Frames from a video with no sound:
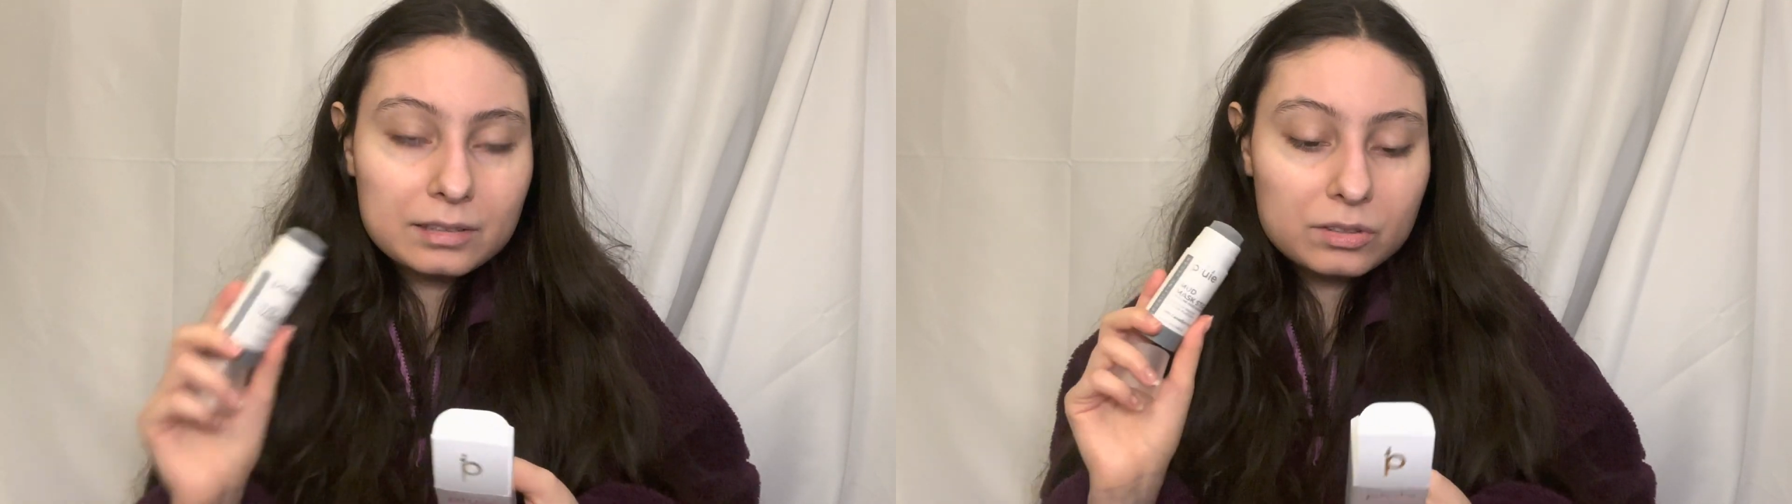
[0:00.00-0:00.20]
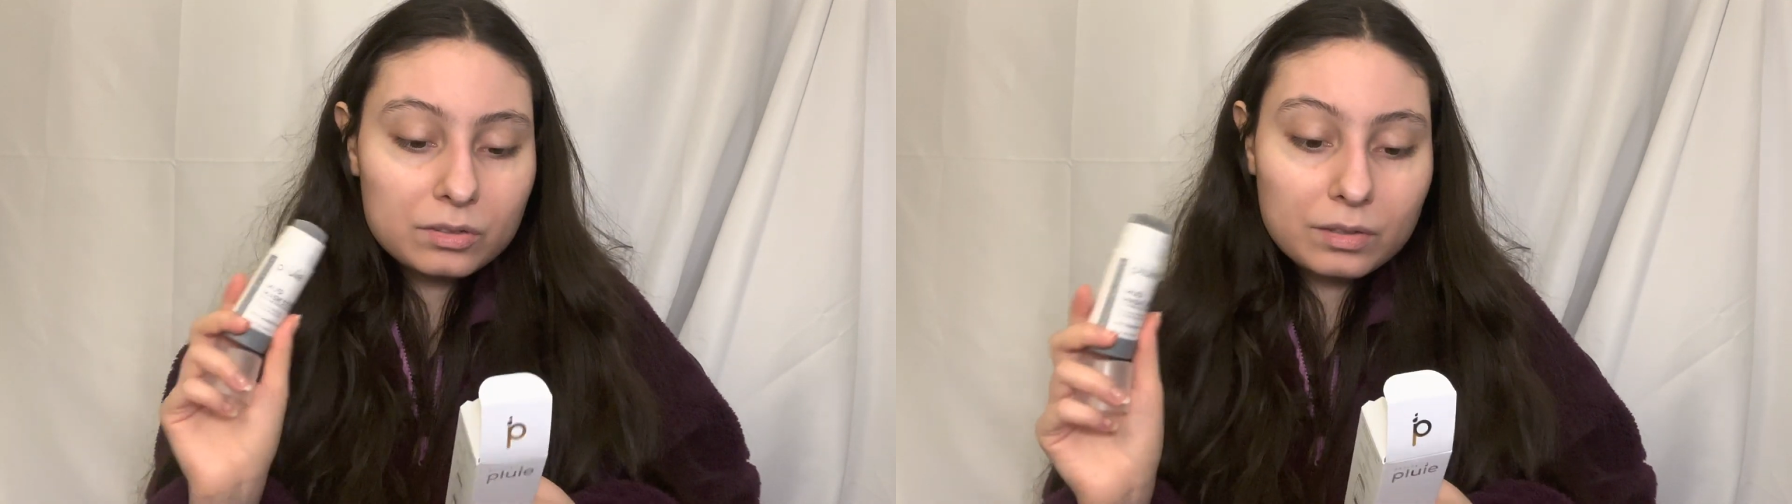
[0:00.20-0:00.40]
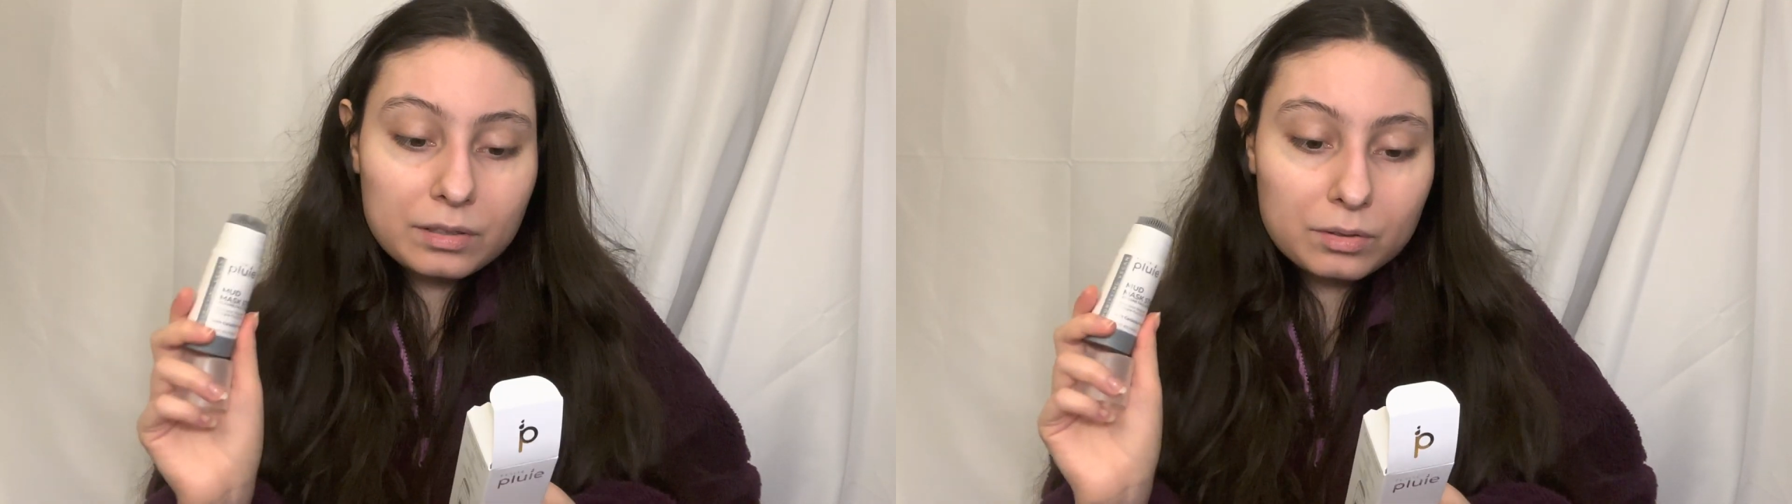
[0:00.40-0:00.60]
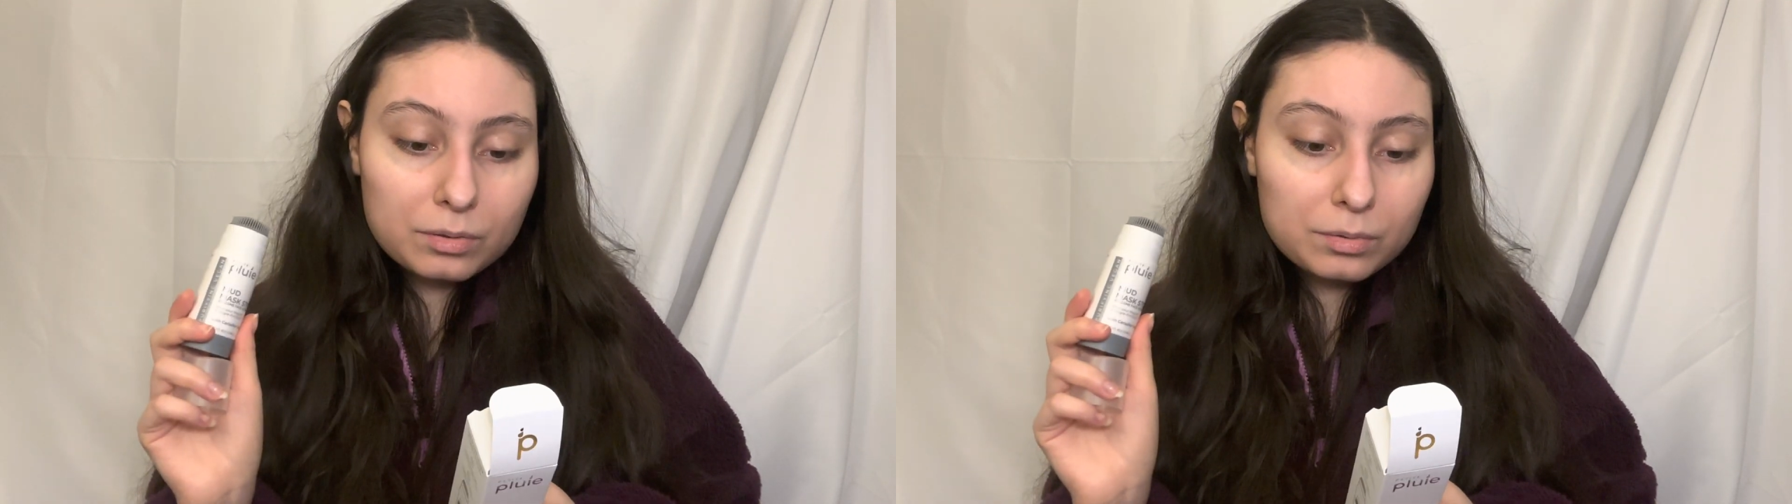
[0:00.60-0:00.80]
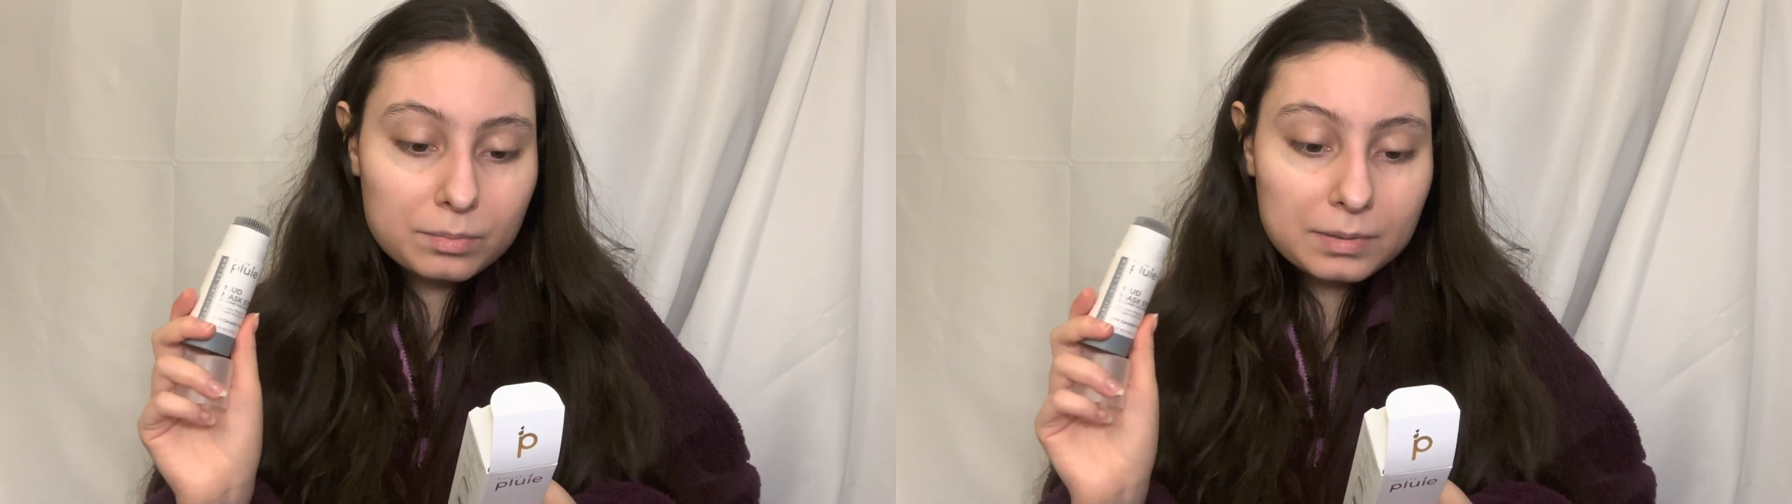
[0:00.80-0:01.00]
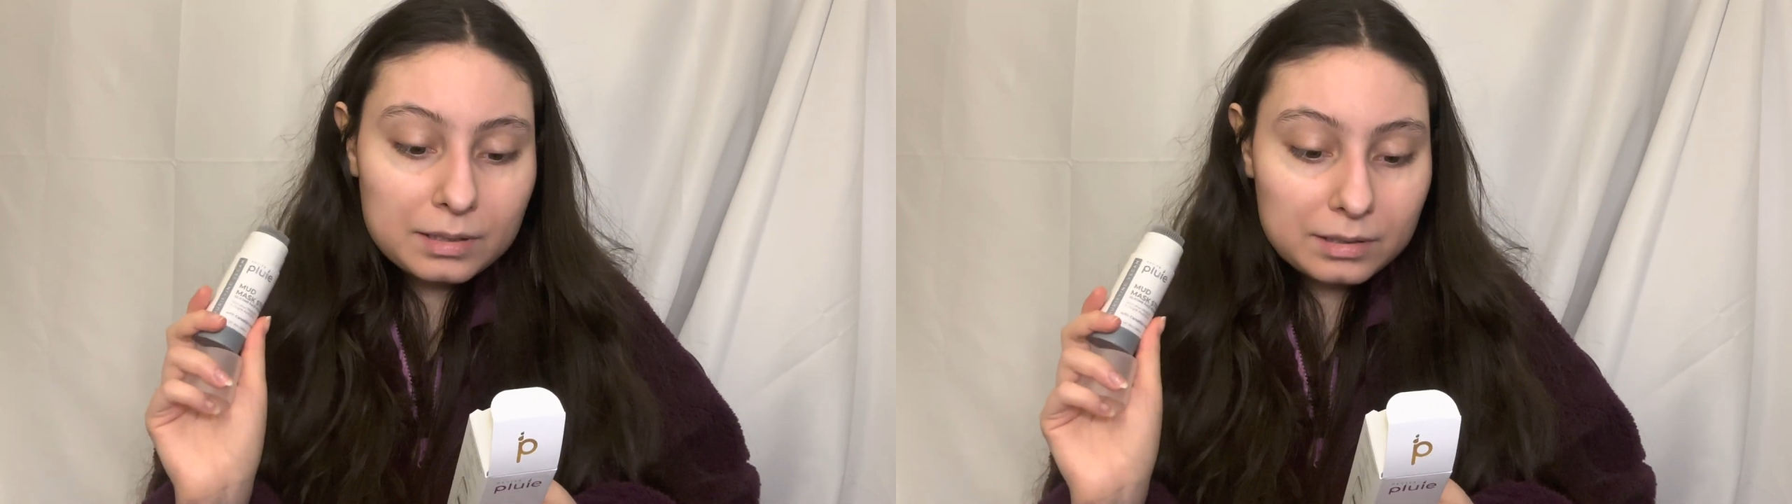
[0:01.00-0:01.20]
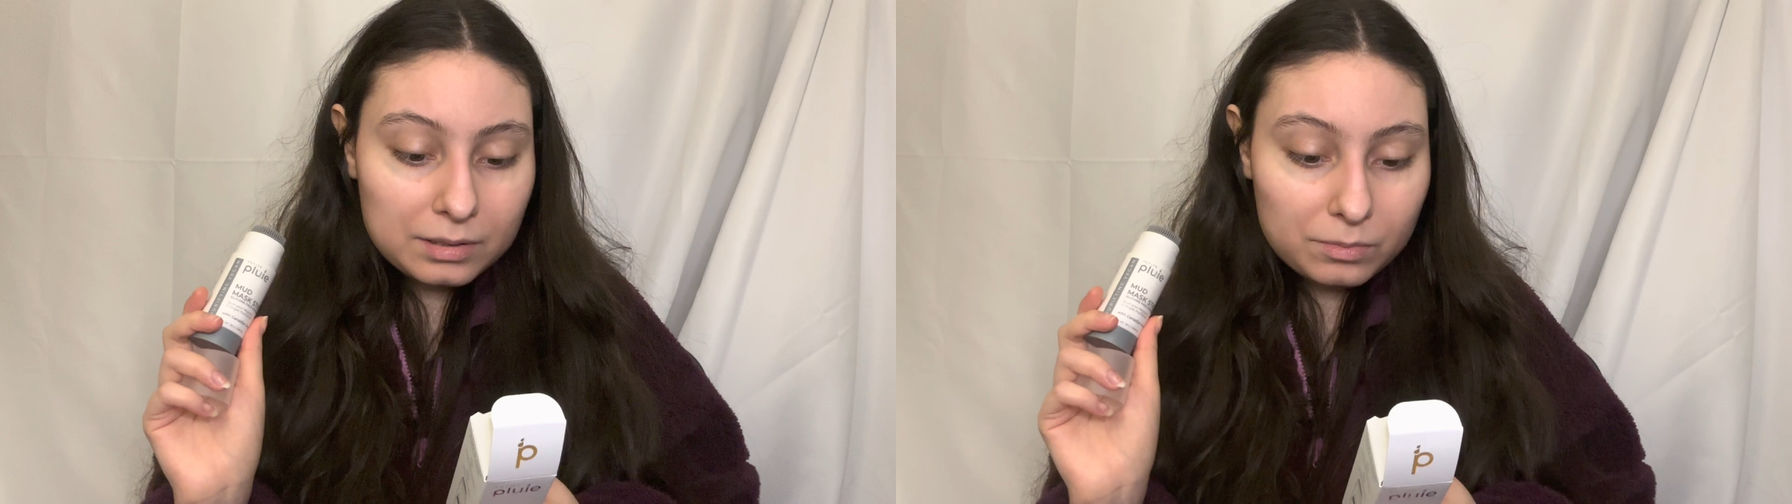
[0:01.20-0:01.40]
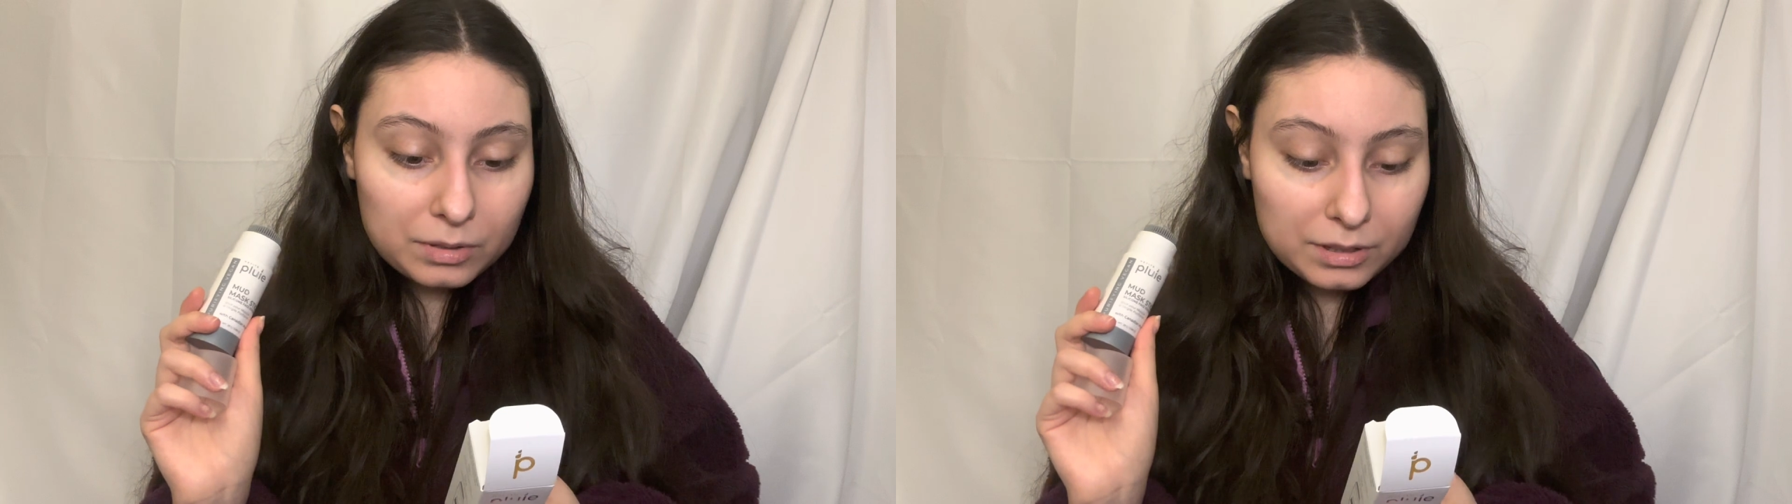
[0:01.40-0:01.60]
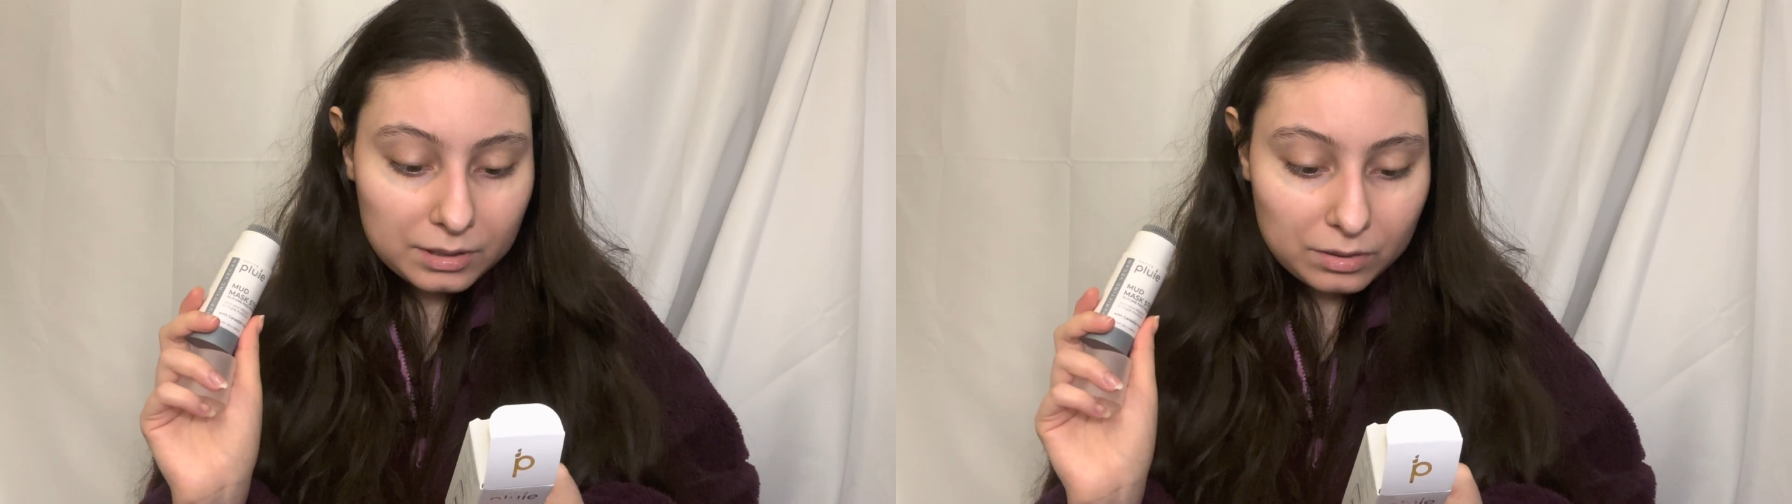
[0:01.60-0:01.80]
so I hope this works.